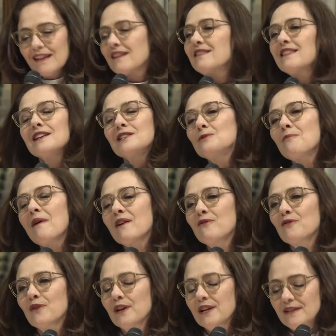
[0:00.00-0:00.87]
This, my
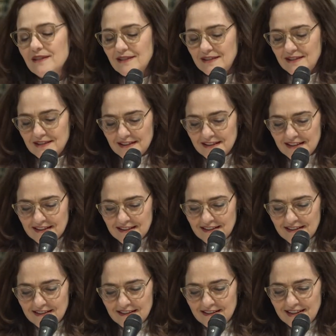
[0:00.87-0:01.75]
friends,
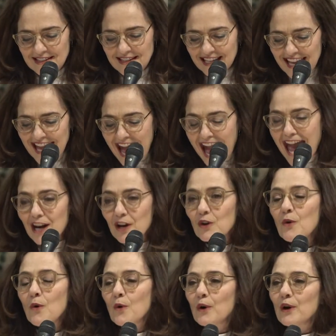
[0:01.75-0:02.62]
is the
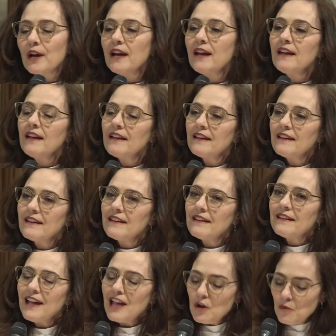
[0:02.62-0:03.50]
category
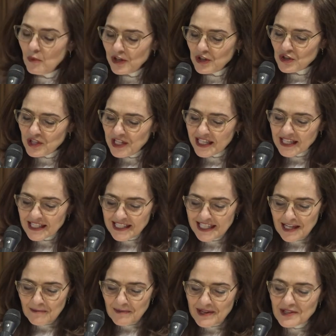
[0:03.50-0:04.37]
in which
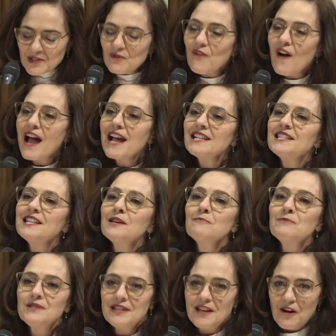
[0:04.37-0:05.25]
Nicodemus finds
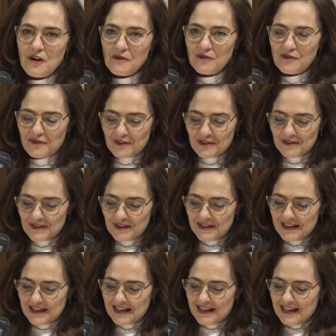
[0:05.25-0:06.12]
himself.
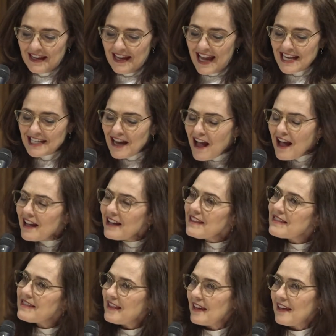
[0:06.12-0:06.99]
And I
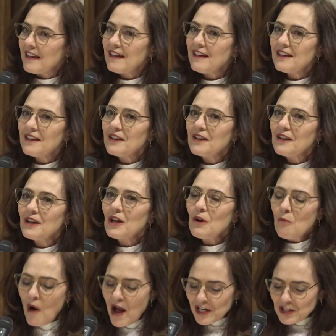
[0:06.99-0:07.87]
think
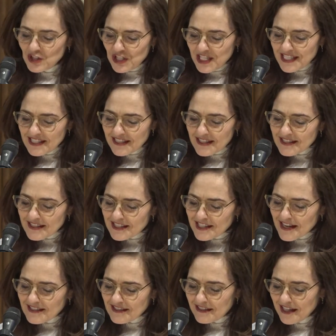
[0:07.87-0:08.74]
why Jesus
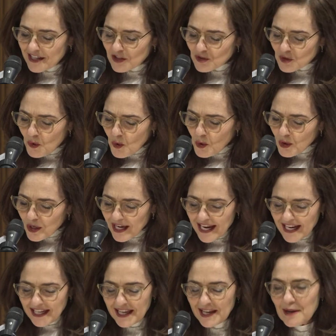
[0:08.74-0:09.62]
doesn't
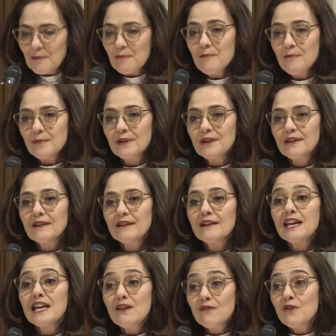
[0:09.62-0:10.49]
excoriate him,
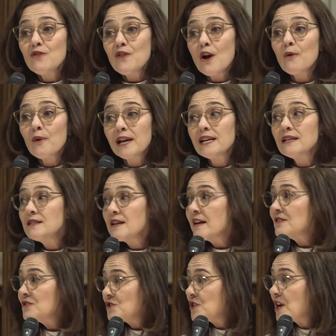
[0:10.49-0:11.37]
even though he
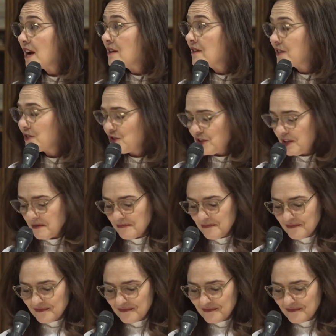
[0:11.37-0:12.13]
does challenge him.